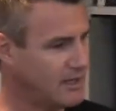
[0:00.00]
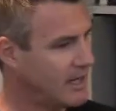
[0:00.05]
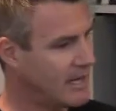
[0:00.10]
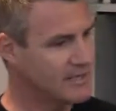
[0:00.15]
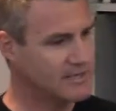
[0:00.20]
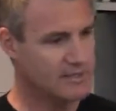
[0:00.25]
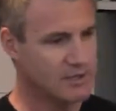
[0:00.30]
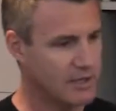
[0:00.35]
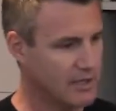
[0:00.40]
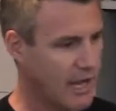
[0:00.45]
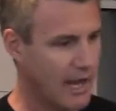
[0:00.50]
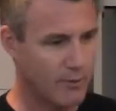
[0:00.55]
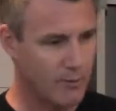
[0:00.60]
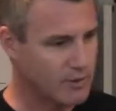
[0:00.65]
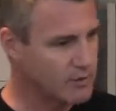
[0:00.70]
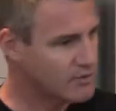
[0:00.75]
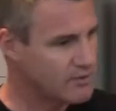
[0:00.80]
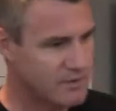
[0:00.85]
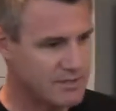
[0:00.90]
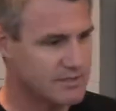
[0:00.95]
You guys, look, I
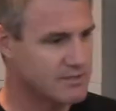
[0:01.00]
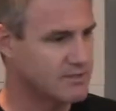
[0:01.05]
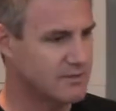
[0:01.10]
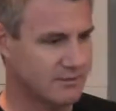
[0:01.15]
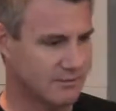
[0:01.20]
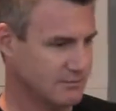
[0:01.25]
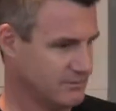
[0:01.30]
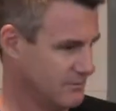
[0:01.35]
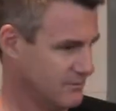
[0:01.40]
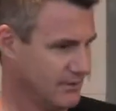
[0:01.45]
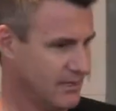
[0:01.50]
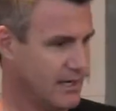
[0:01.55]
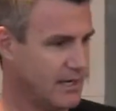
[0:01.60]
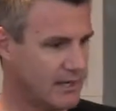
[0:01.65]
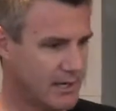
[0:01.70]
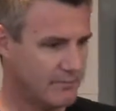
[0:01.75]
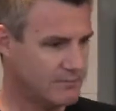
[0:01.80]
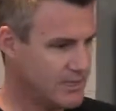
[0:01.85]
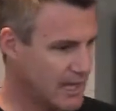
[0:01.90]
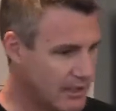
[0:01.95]
went through this too.
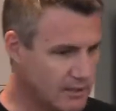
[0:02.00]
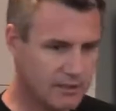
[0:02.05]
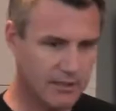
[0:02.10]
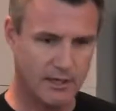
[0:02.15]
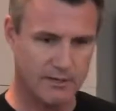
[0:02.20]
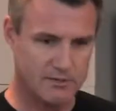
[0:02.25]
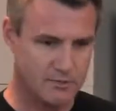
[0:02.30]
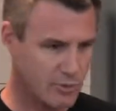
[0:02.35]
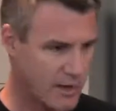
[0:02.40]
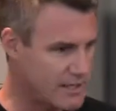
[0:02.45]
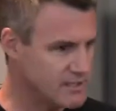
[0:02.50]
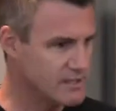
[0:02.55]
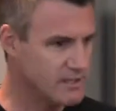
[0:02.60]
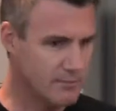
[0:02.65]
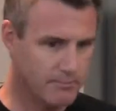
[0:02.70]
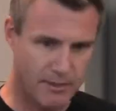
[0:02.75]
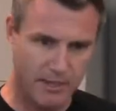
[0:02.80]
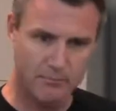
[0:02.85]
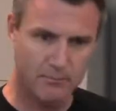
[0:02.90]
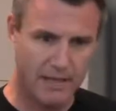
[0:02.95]
Okay, I'm telling you, I was raised in
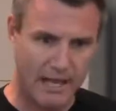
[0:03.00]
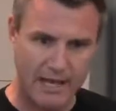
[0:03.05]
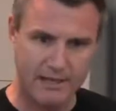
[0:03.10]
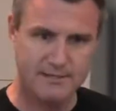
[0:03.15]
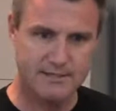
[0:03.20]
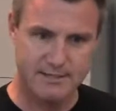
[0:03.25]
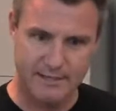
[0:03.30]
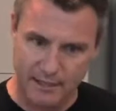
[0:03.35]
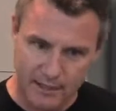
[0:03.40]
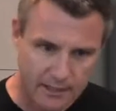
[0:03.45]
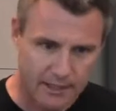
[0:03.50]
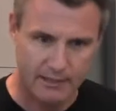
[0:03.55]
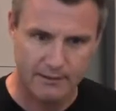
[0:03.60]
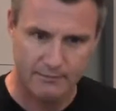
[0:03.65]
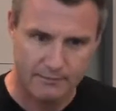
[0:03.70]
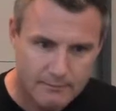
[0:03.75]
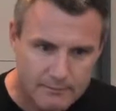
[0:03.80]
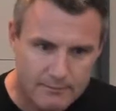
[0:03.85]
a big black skillet.